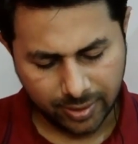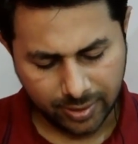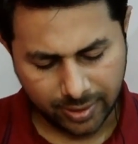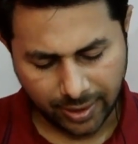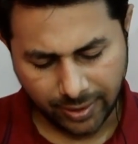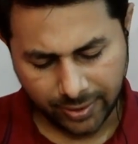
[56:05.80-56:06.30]

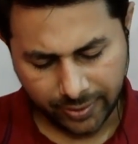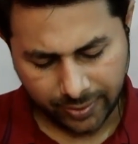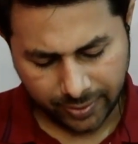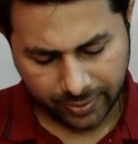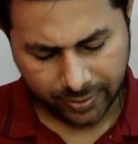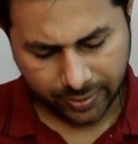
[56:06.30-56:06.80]
Right,
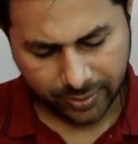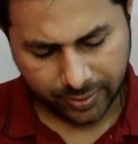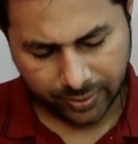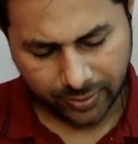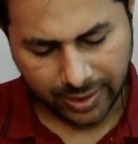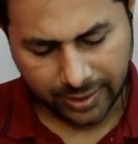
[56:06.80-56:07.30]

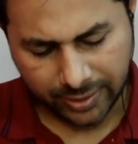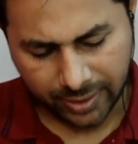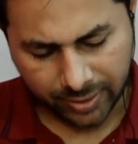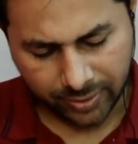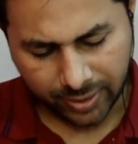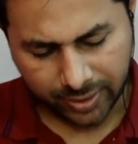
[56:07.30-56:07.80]
so that's
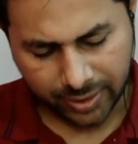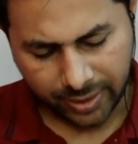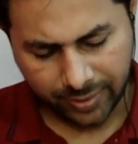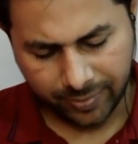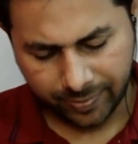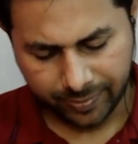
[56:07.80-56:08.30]
also not
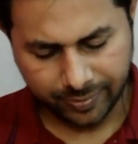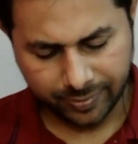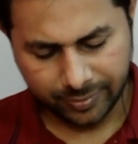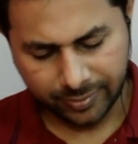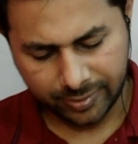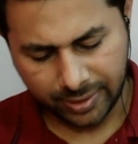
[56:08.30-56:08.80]
there.
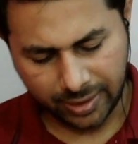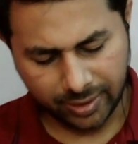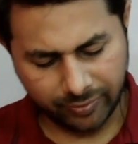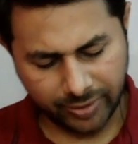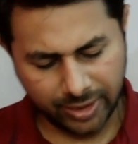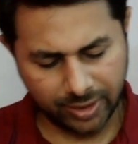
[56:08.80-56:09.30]
Then
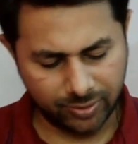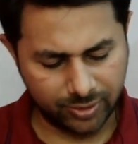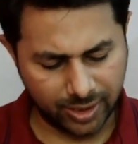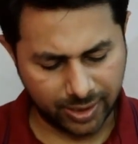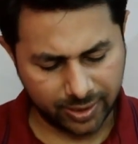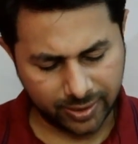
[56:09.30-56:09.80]
we need to
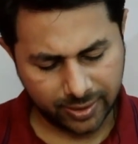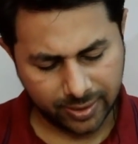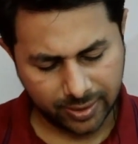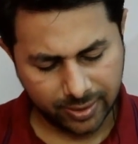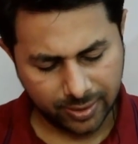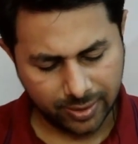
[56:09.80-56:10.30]
check
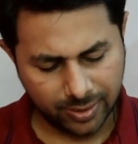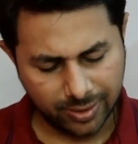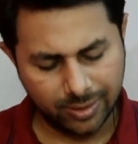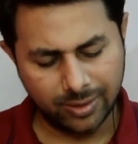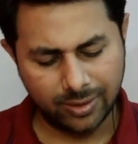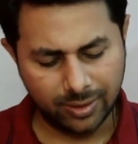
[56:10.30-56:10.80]

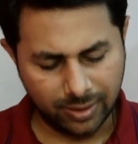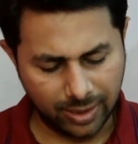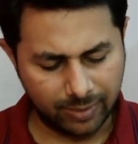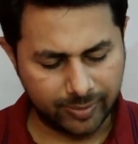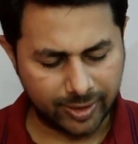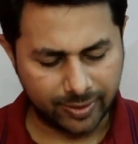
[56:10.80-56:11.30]

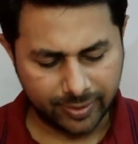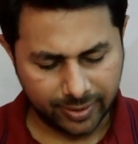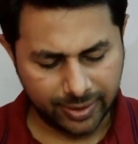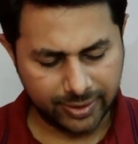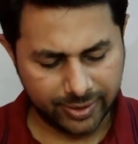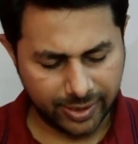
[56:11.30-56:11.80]
lambda.
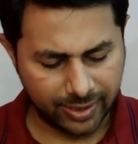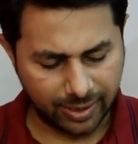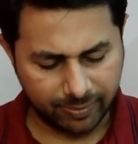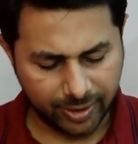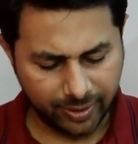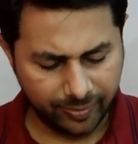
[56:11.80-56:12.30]
Let's check
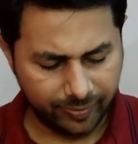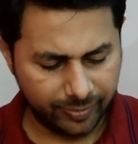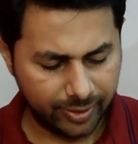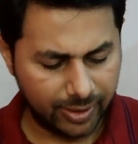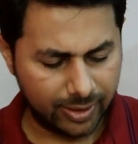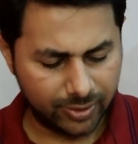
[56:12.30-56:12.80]
lambda.
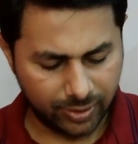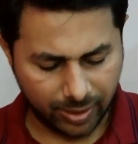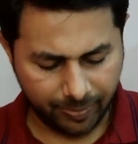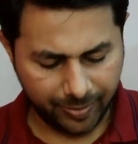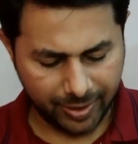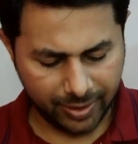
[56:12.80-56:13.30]
So
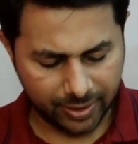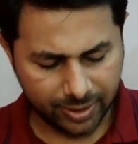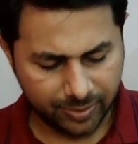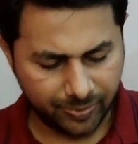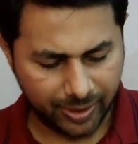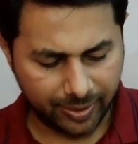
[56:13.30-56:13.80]
comparing
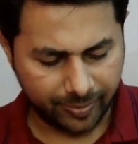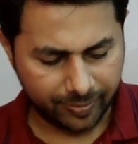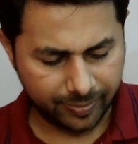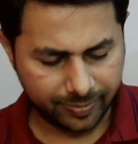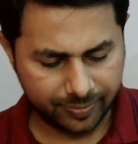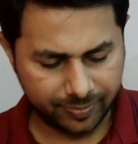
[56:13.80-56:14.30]
this one
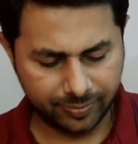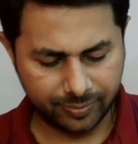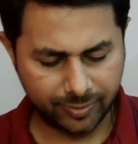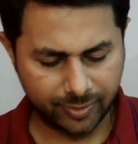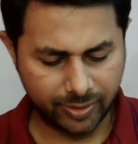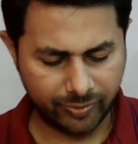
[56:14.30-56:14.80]

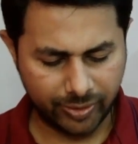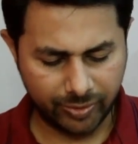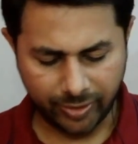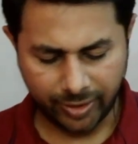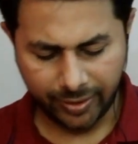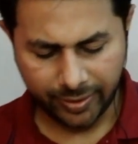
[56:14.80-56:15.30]
with
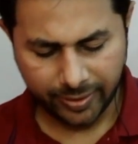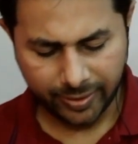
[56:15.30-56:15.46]
what?